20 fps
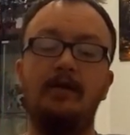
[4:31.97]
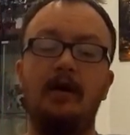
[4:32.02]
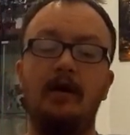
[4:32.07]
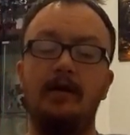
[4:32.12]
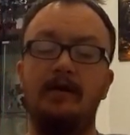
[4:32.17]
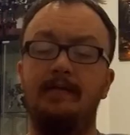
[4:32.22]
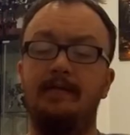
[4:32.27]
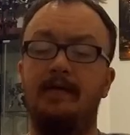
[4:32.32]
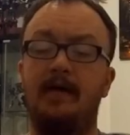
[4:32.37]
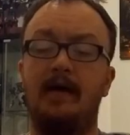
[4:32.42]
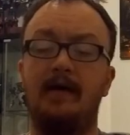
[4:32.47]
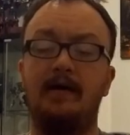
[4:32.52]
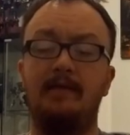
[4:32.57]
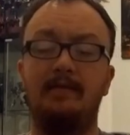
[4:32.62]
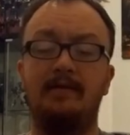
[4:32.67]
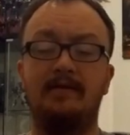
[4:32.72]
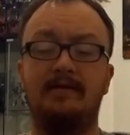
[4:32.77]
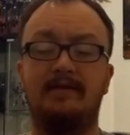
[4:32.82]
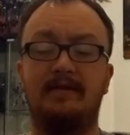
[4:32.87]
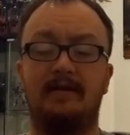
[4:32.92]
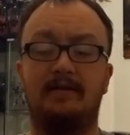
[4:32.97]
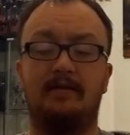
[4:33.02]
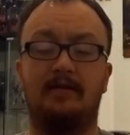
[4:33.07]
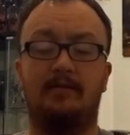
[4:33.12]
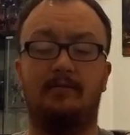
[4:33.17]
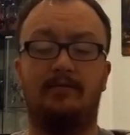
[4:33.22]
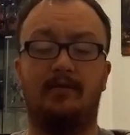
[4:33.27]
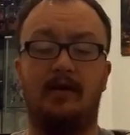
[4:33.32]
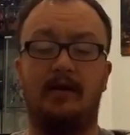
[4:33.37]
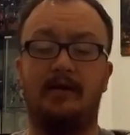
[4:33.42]
Now, animated
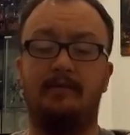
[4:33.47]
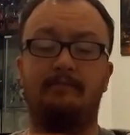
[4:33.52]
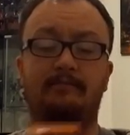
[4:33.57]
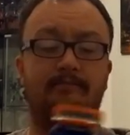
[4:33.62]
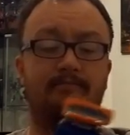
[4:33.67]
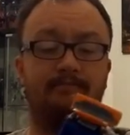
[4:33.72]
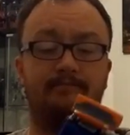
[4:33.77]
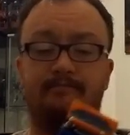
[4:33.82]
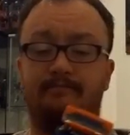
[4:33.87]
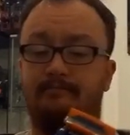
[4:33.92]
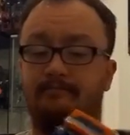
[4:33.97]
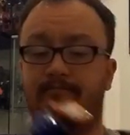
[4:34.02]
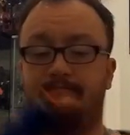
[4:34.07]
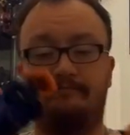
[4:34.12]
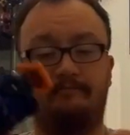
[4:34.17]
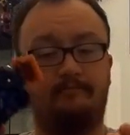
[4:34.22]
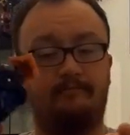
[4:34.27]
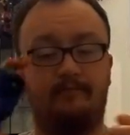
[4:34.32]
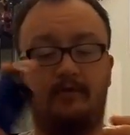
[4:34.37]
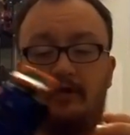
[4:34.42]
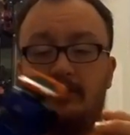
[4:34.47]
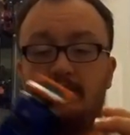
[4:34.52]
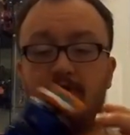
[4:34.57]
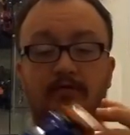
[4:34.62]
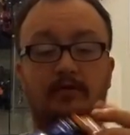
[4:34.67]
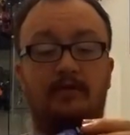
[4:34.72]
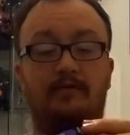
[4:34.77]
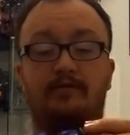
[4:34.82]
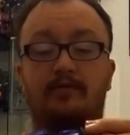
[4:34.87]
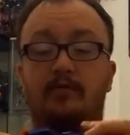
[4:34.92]
Sentinel Prime, very
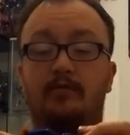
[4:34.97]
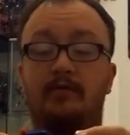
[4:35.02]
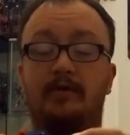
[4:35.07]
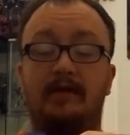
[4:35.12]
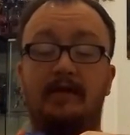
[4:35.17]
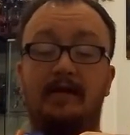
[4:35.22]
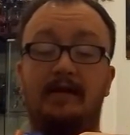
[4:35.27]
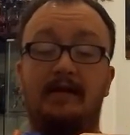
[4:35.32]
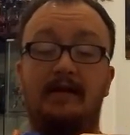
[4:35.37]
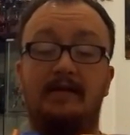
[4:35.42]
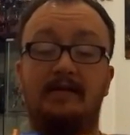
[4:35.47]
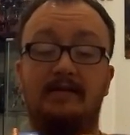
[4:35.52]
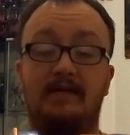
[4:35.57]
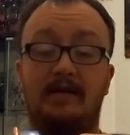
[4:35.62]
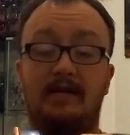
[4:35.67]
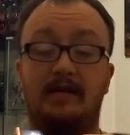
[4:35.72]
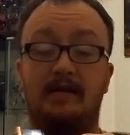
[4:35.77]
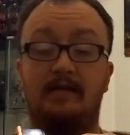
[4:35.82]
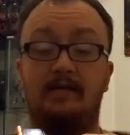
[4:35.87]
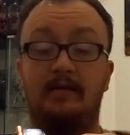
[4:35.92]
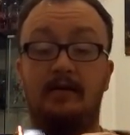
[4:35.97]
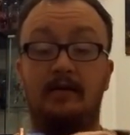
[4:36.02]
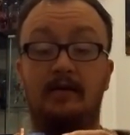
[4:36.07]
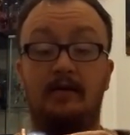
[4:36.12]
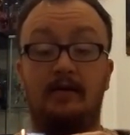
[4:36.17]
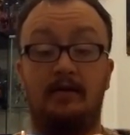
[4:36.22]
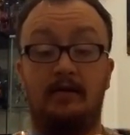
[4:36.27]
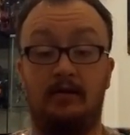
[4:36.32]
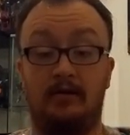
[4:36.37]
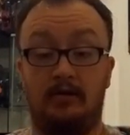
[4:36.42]
straightforward. He is a
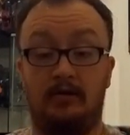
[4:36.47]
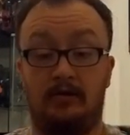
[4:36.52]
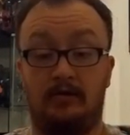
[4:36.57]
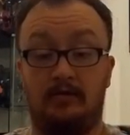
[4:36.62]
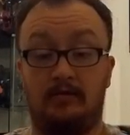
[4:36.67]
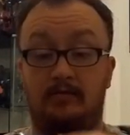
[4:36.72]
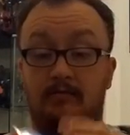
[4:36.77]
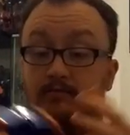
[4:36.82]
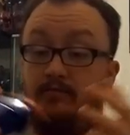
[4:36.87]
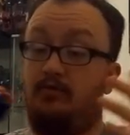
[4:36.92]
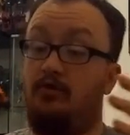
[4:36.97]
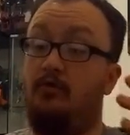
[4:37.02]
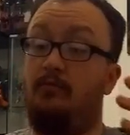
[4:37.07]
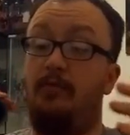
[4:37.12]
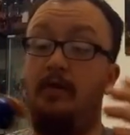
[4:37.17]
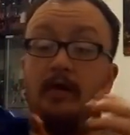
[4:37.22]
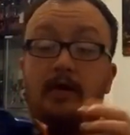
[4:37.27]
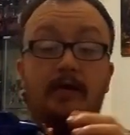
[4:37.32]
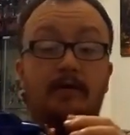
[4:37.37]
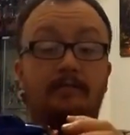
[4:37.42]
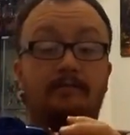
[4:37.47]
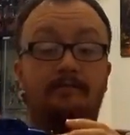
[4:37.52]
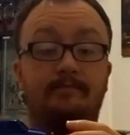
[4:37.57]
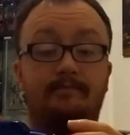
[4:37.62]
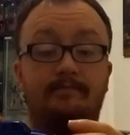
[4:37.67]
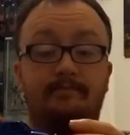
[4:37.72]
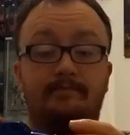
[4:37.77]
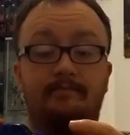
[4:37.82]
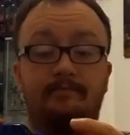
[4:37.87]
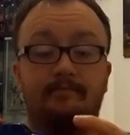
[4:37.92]
snowplow,
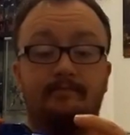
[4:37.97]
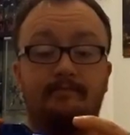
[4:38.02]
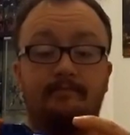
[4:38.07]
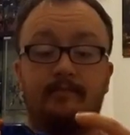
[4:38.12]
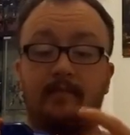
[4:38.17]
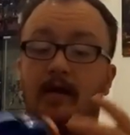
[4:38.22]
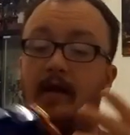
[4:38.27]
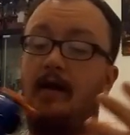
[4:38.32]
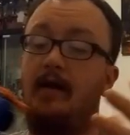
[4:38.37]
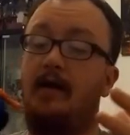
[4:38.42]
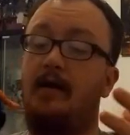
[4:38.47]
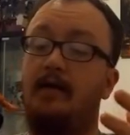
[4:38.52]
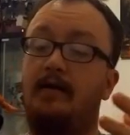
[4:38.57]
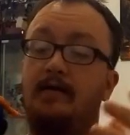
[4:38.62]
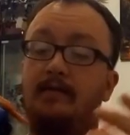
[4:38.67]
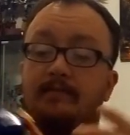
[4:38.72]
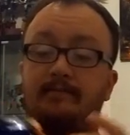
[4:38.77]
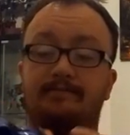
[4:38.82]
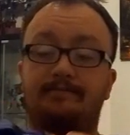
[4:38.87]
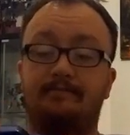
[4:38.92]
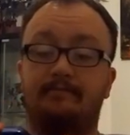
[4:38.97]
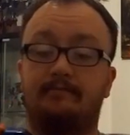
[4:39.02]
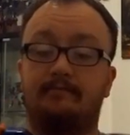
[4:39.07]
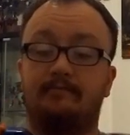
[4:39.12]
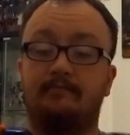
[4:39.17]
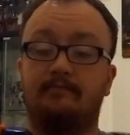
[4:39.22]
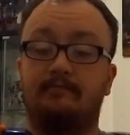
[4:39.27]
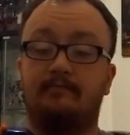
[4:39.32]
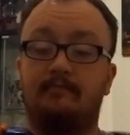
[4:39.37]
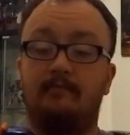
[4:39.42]
and
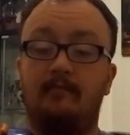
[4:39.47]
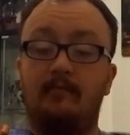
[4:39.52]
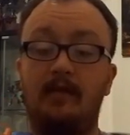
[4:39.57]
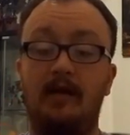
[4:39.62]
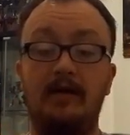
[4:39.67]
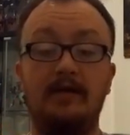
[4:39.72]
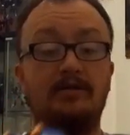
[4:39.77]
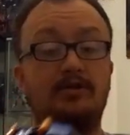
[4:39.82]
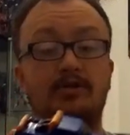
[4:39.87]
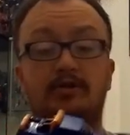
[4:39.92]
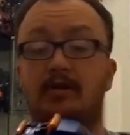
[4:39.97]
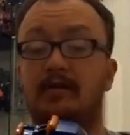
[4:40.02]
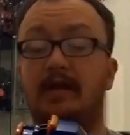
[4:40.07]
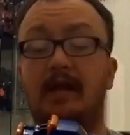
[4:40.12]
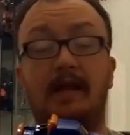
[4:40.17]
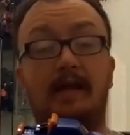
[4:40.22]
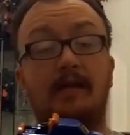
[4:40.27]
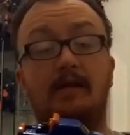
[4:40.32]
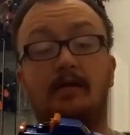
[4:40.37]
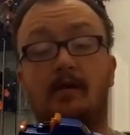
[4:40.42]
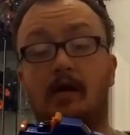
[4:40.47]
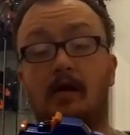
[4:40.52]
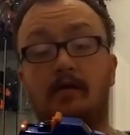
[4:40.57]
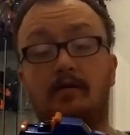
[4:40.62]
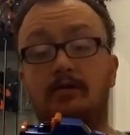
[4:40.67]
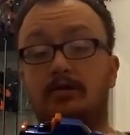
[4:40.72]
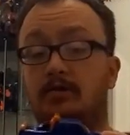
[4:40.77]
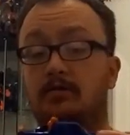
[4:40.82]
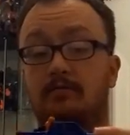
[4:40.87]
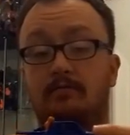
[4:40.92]
he's just a dinky
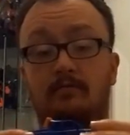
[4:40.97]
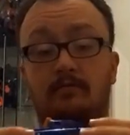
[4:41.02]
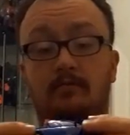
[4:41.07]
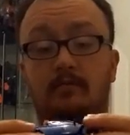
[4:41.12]
deluxe.